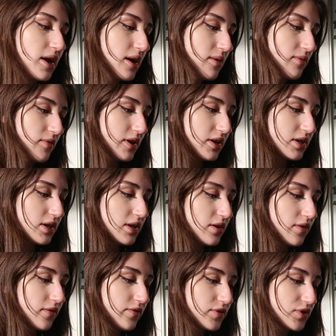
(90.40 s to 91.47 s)
I am ready
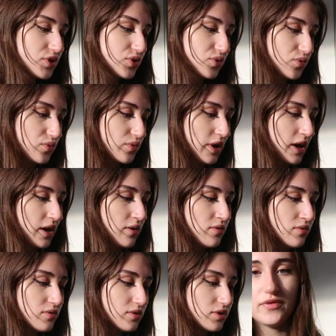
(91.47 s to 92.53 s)
for school now.
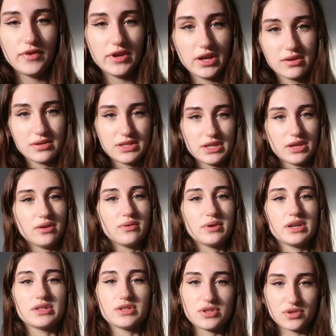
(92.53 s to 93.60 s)
Hopefully I'll see you
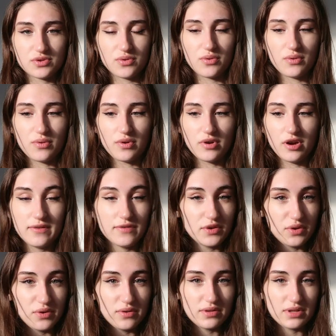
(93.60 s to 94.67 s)
in school. If
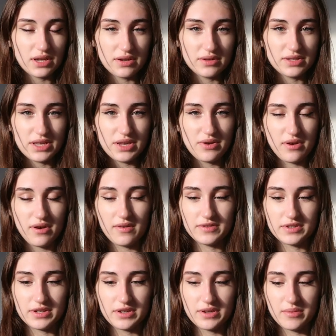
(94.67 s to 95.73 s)
not, then I'll see you
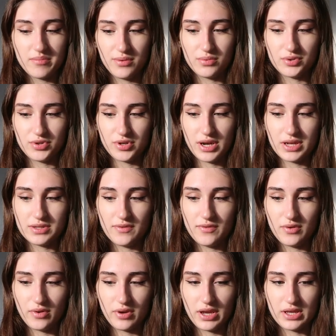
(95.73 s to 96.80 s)
after. I will try to
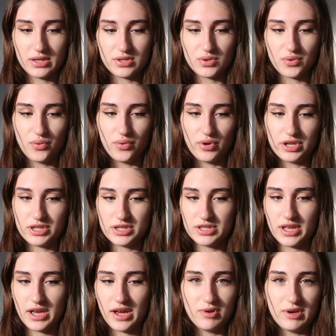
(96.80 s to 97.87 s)
vlog in school. It's
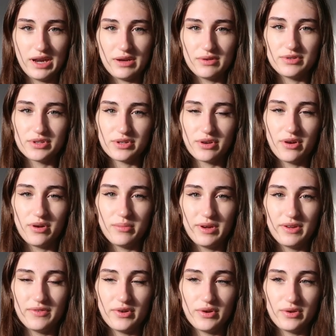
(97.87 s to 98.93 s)
just that I'm not allowed to go on
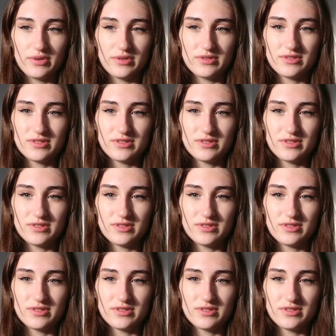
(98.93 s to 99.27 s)
my phone.